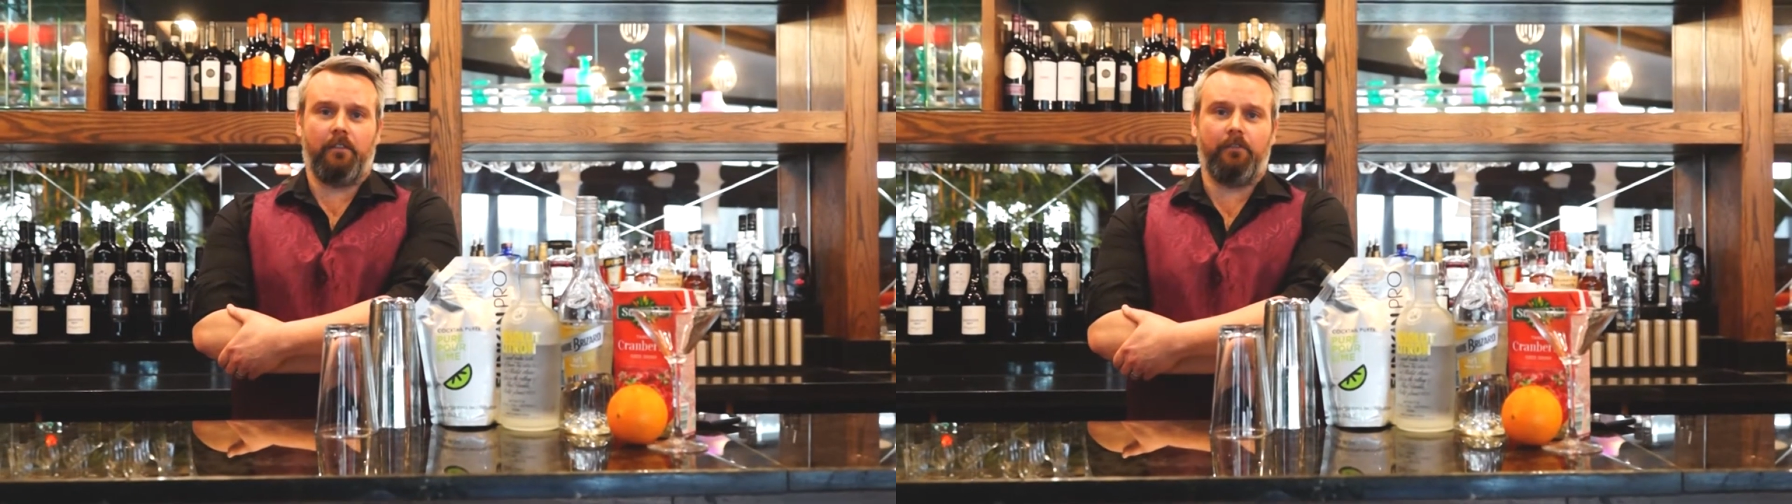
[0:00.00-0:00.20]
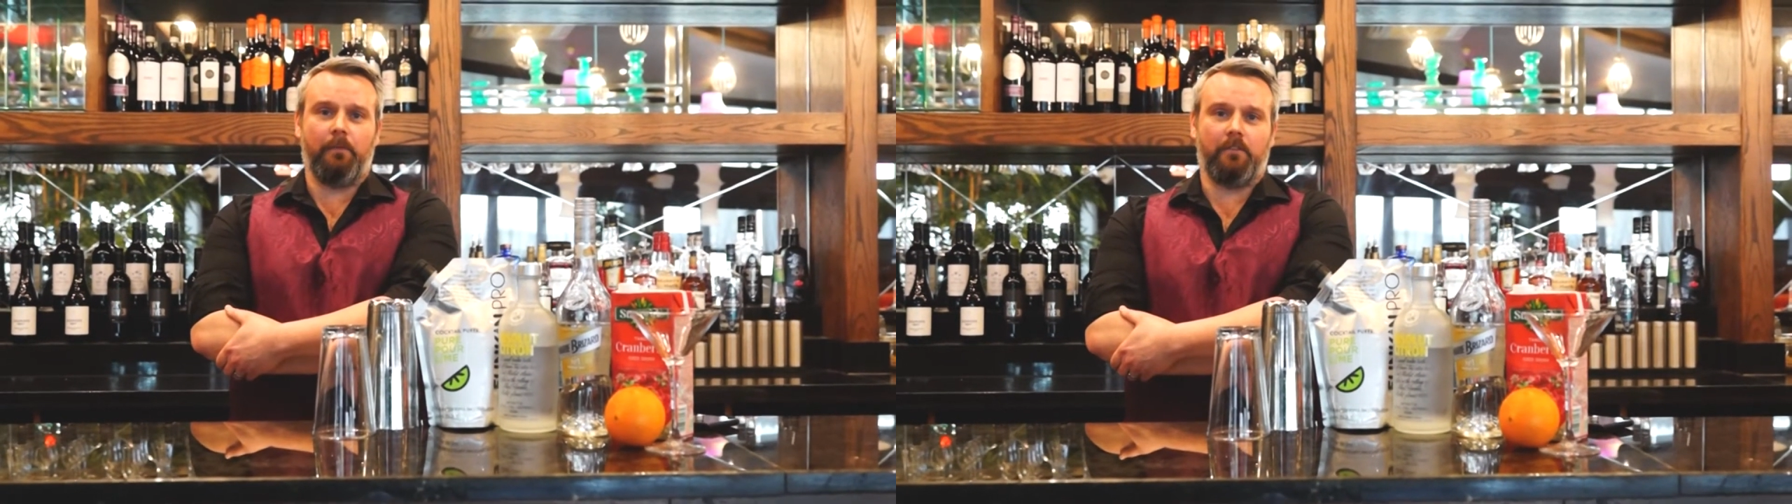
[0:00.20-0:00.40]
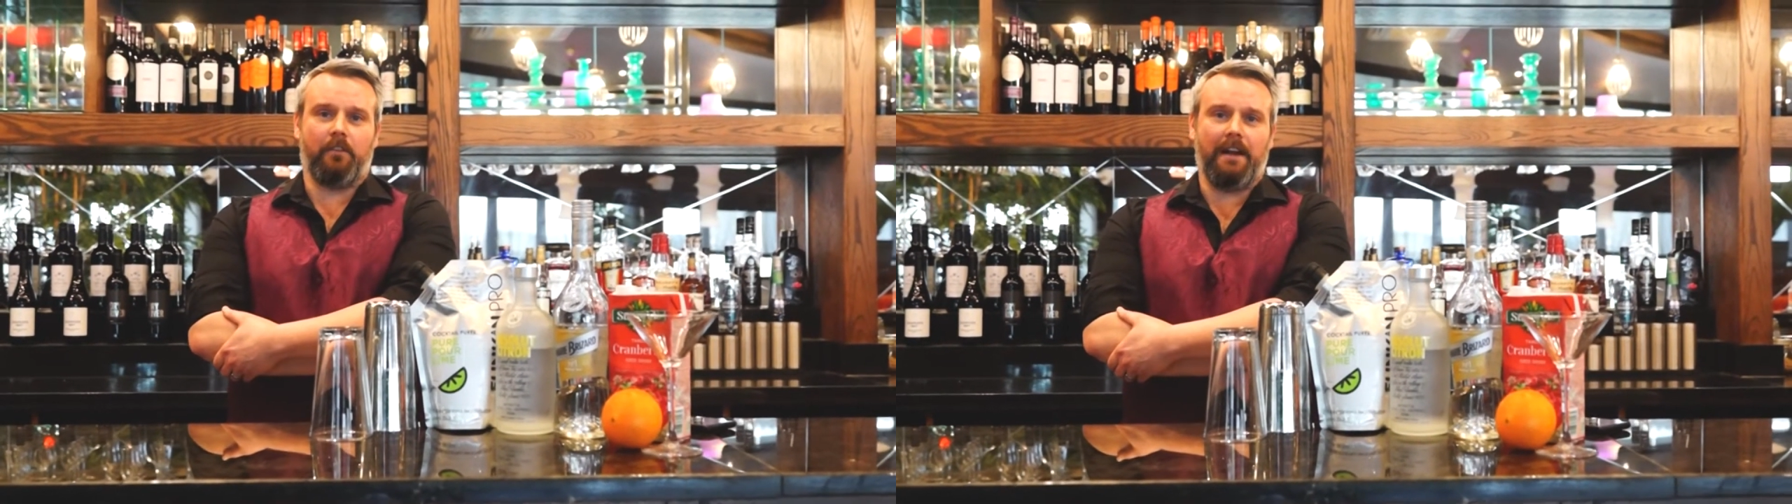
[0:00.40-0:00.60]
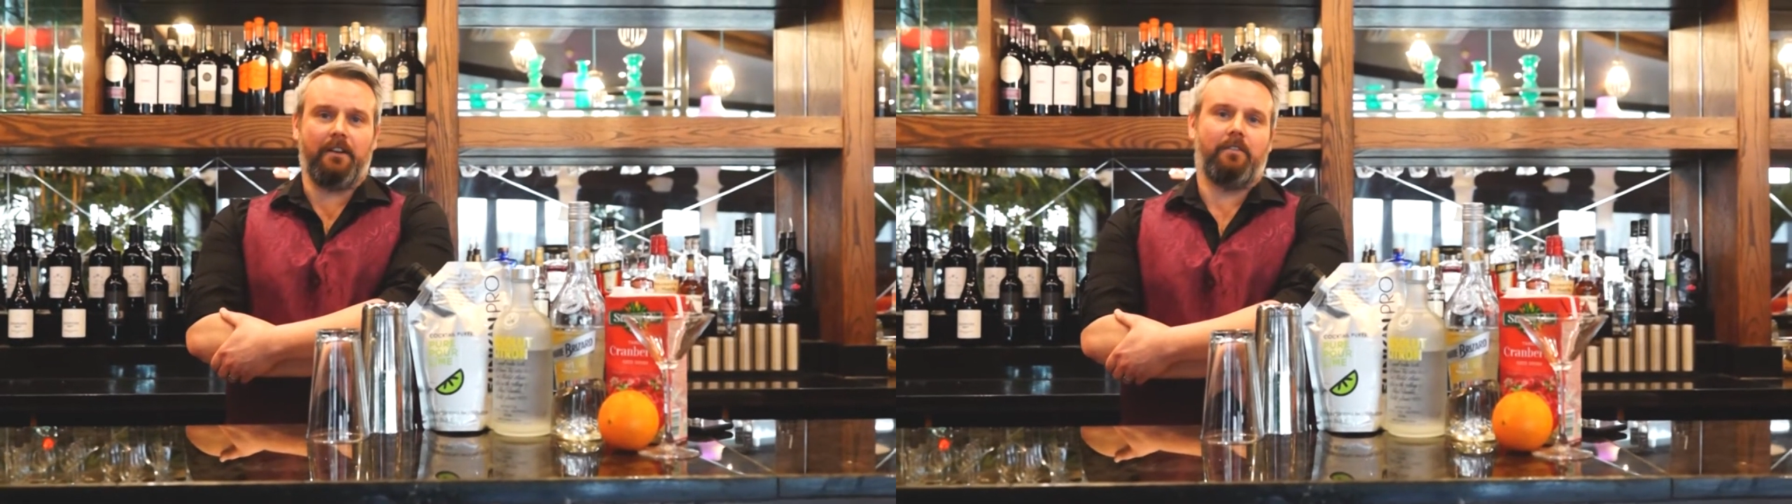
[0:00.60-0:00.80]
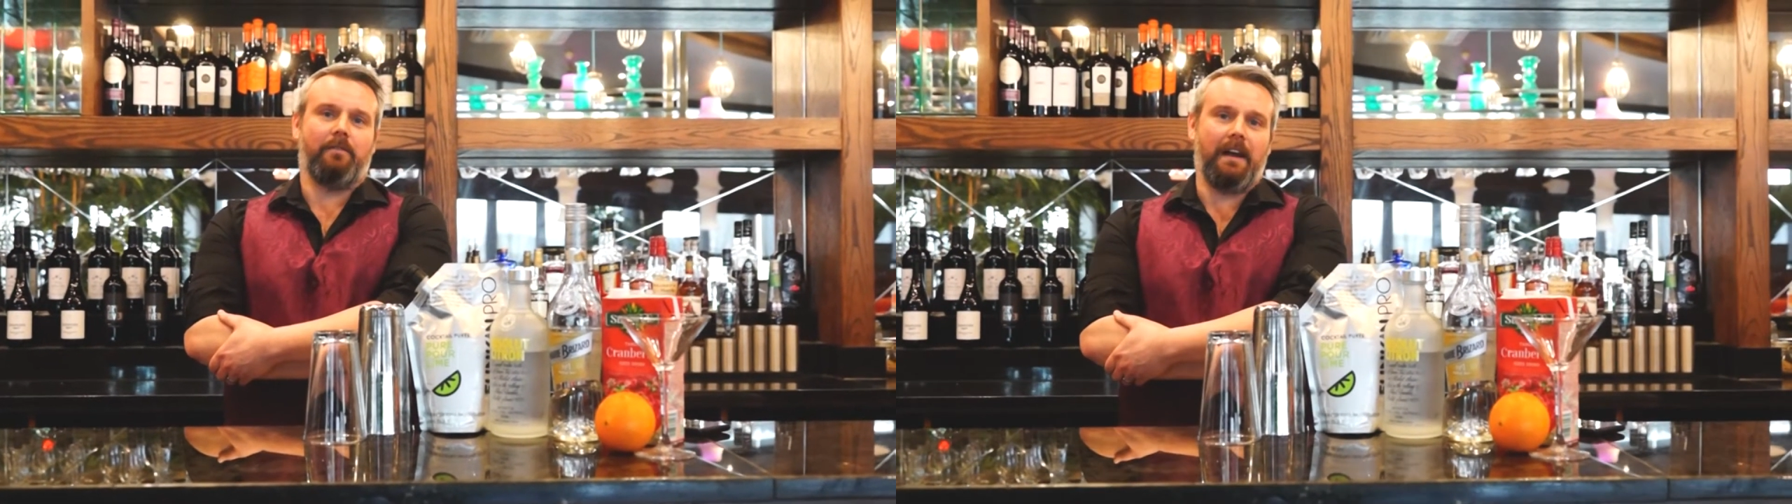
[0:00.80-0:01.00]
from
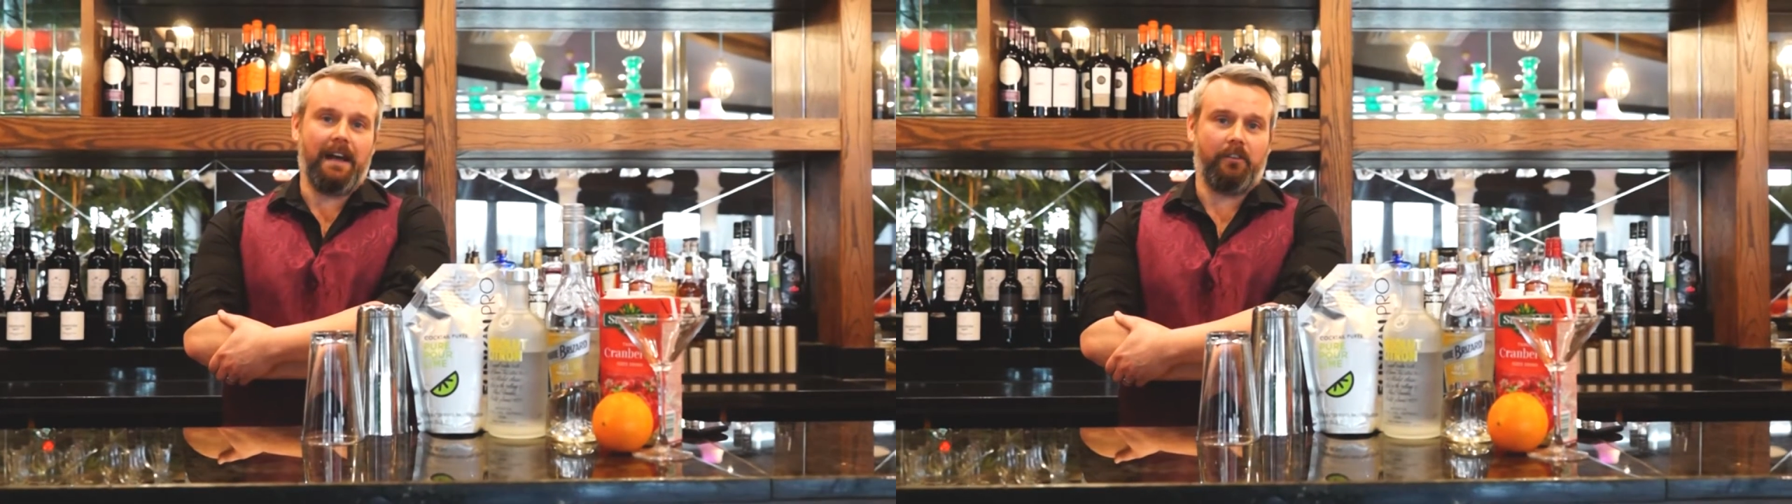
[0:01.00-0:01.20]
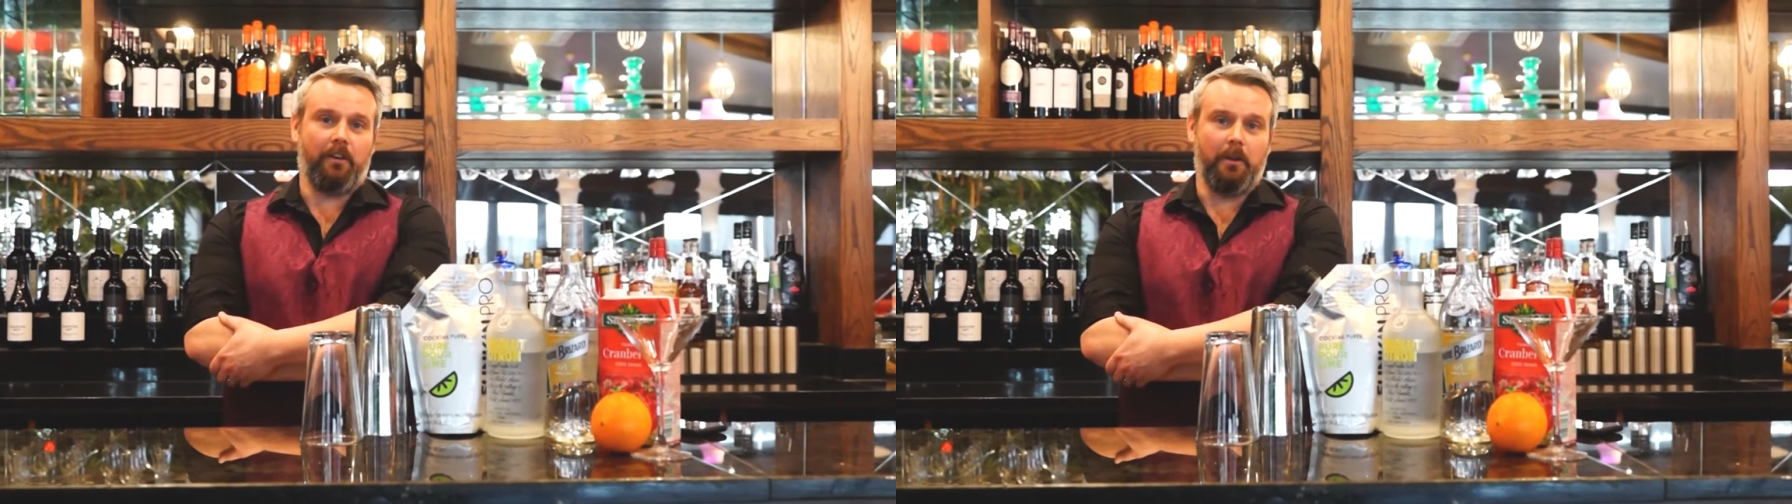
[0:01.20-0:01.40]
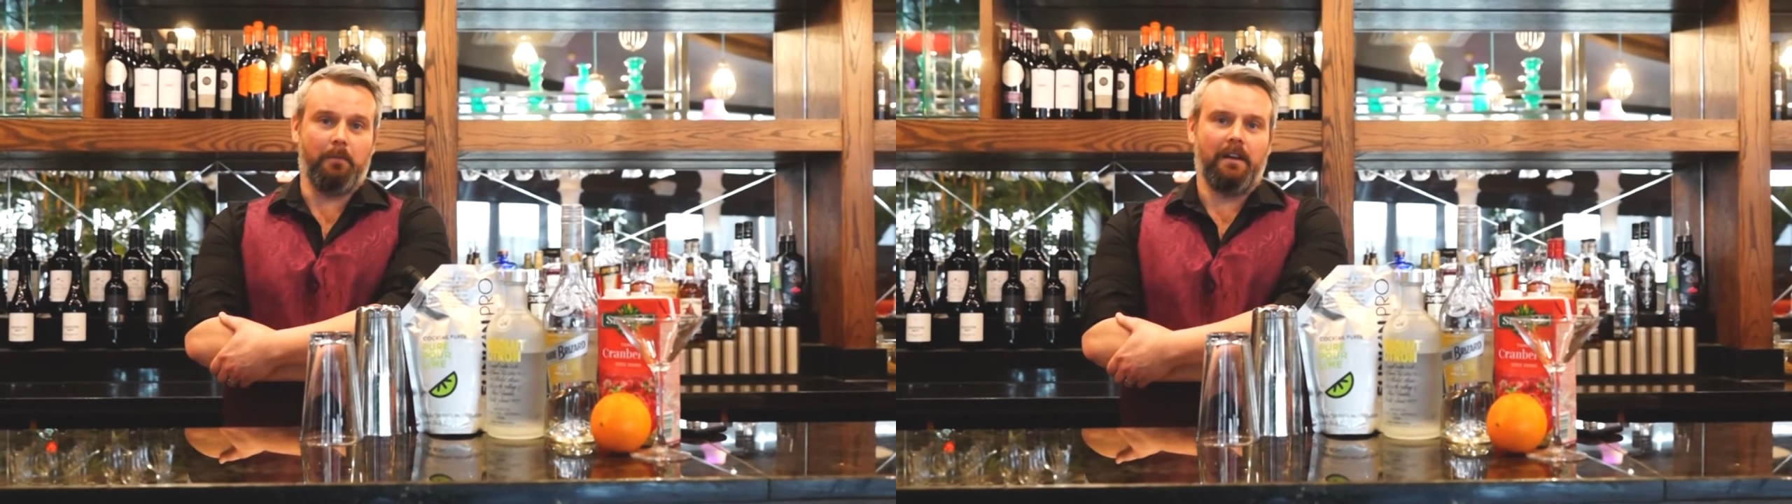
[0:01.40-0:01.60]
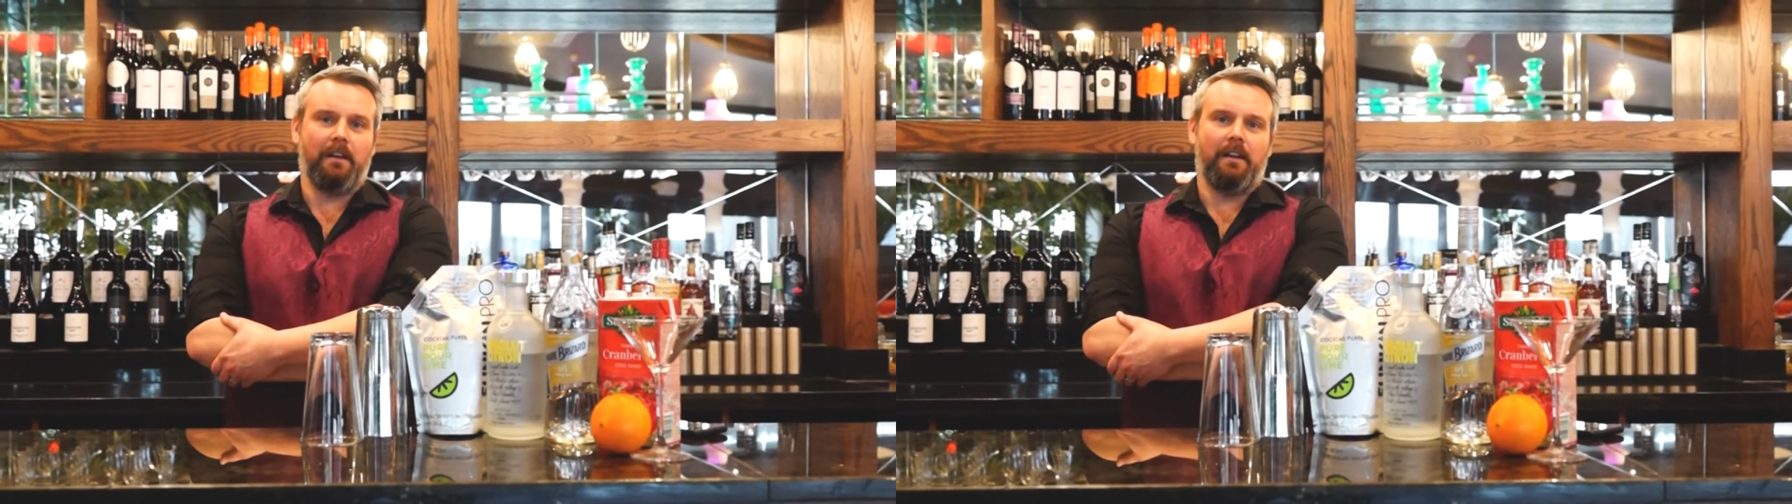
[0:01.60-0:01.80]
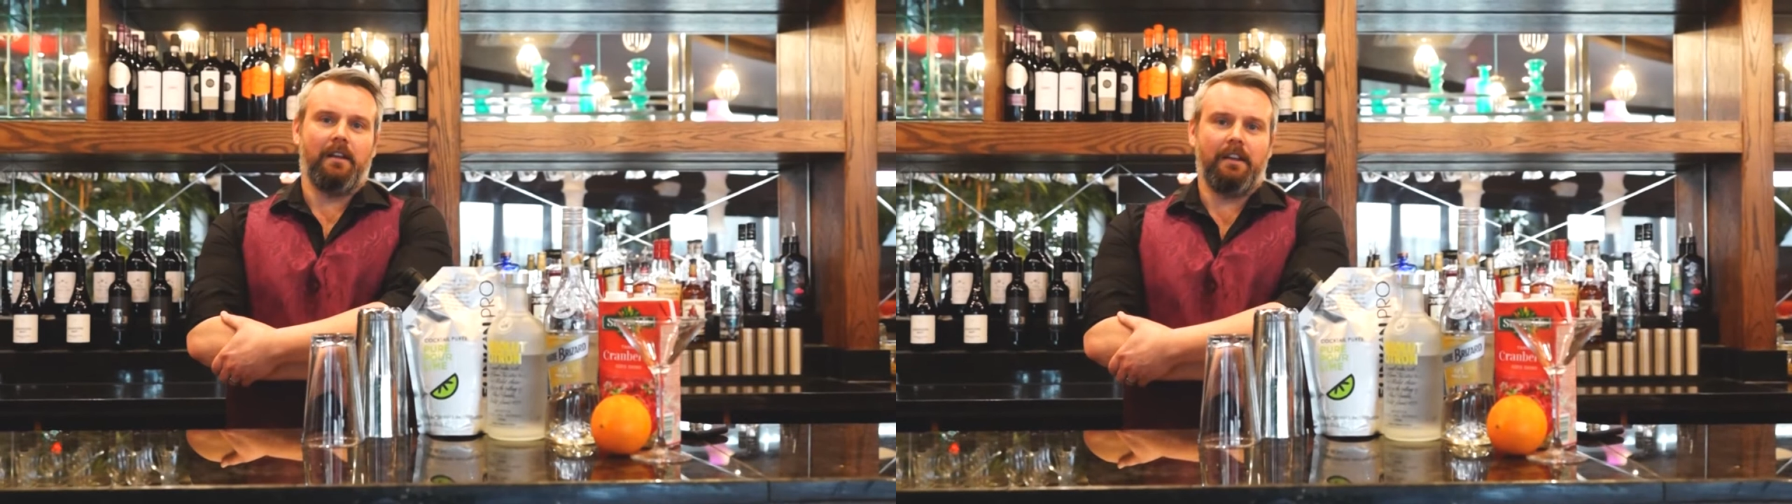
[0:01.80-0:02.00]
scratch at home,